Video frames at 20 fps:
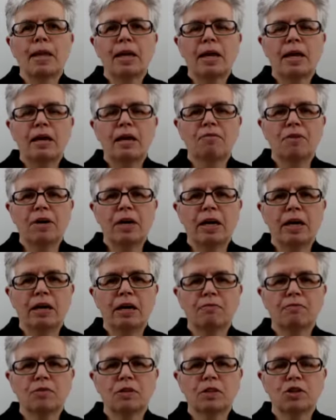if you
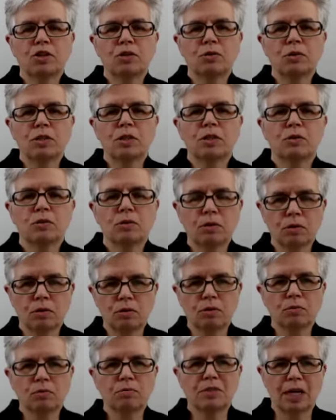have the choice to go
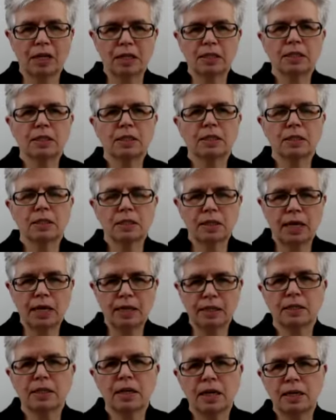ducted
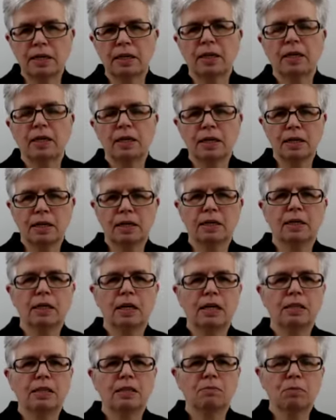cascading
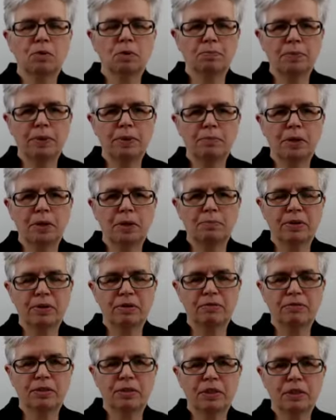that would be my
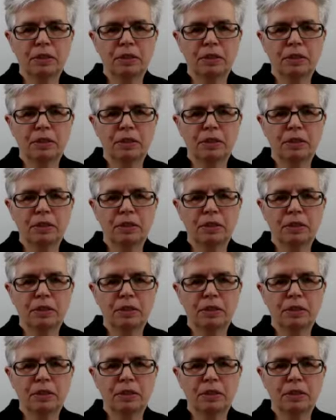preference